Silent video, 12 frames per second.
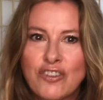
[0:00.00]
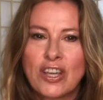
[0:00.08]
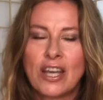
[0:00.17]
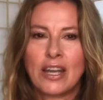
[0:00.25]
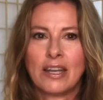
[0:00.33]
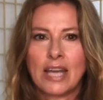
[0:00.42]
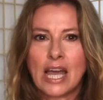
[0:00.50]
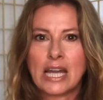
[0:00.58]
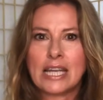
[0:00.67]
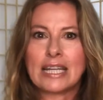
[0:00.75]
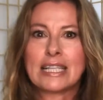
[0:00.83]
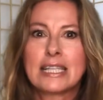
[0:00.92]
in
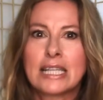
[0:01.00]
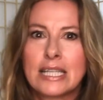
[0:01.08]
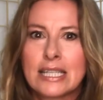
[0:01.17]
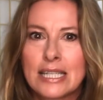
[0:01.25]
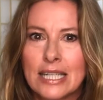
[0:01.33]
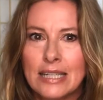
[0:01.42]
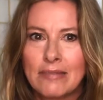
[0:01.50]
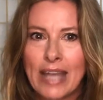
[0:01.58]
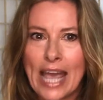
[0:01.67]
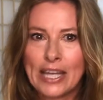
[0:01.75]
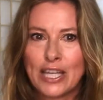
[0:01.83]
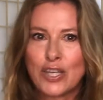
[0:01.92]
and assist and
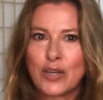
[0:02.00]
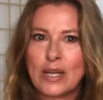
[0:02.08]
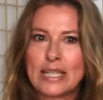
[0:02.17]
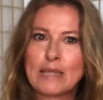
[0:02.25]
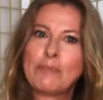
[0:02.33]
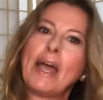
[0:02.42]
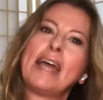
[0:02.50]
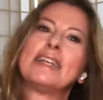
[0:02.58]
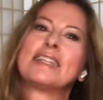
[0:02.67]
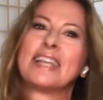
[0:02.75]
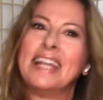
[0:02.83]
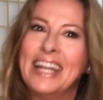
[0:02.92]
get into his
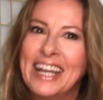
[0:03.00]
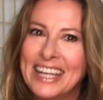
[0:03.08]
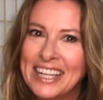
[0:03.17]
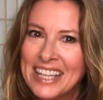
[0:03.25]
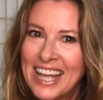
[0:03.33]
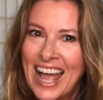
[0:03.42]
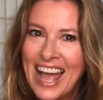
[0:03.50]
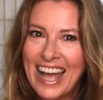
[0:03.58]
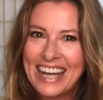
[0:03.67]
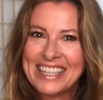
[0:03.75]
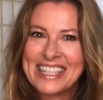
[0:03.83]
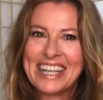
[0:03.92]
space.
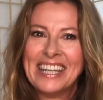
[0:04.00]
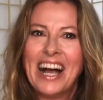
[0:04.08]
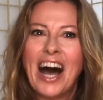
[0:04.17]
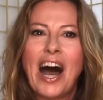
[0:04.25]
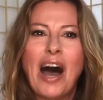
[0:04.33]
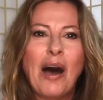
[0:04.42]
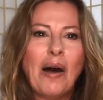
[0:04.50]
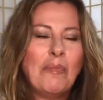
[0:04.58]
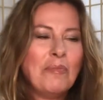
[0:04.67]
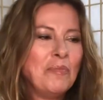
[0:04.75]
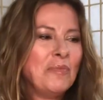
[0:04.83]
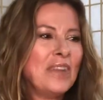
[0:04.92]

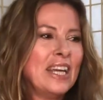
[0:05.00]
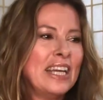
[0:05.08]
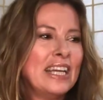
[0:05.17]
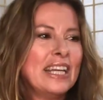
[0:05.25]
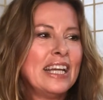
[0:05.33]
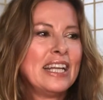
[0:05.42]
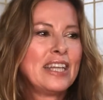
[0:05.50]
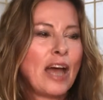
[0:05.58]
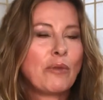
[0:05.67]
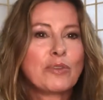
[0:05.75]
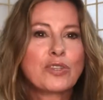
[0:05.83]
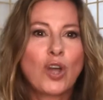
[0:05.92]
And
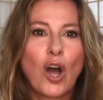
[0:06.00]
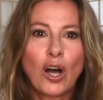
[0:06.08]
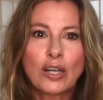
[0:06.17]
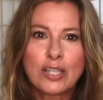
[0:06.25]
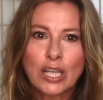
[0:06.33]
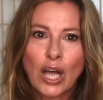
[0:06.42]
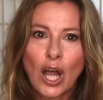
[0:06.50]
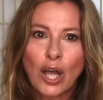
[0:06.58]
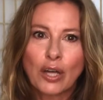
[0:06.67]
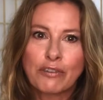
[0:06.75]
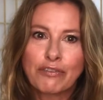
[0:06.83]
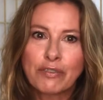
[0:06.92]
that was causing a
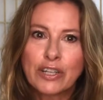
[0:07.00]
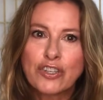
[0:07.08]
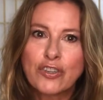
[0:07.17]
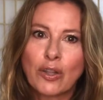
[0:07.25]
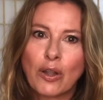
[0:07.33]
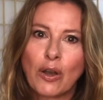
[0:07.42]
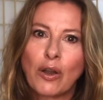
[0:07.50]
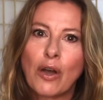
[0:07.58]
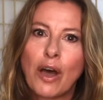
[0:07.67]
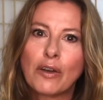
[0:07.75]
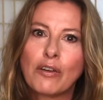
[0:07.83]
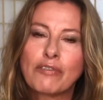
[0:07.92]
lot of friction and a
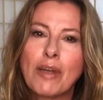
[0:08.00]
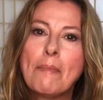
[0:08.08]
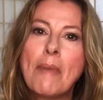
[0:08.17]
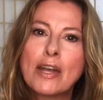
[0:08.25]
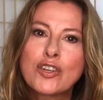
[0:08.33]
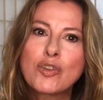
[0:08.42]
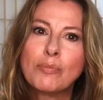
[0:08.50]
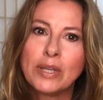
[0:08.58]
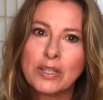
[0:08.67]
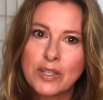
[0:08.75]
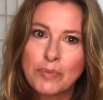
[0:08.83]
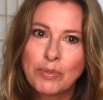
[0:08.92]
lot of
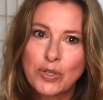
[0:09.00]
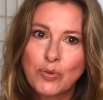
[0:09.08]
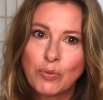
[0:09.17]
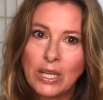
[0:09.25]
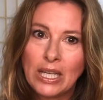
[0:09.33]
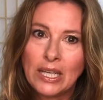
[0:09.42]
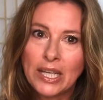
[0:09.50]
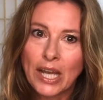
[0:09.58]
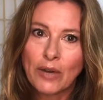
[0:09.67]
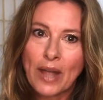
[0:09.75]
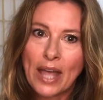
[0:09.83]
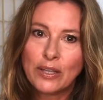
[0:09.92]
enmeshment between
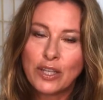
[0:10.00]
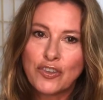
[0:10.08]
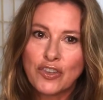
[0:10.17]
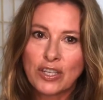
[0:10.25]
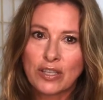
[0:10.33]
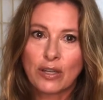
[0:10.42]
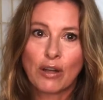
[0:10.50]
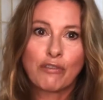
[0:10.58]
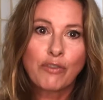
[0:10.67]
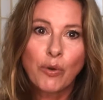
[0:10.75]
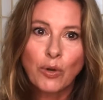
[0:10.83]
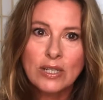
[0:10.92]
their energies. And
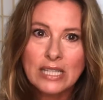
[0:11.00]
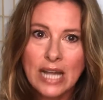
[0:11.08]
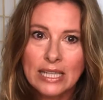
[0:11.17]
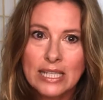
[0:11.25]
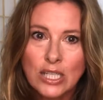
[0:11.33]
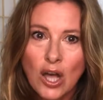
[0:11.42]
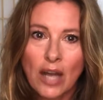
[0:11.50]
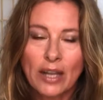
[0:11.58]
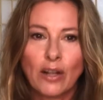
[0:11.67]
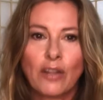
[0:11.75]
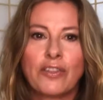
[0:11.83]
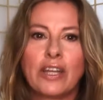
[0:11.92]
of course, that's not
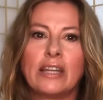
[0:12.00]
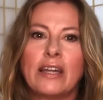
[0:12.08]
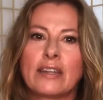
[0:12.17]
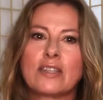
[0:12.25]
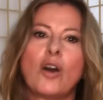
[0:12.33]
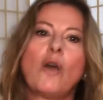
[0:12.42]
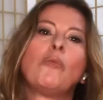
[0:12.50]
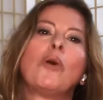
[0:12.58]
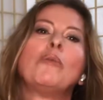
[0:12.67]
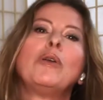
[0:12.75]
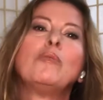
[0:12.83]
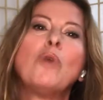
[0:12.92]
healthy and that's not what
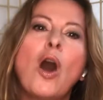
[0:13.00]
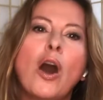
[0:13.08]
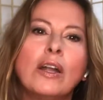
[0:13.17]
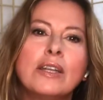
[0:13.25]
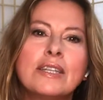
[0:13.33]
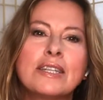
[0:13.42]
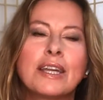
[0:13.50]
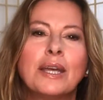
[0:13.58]
we want.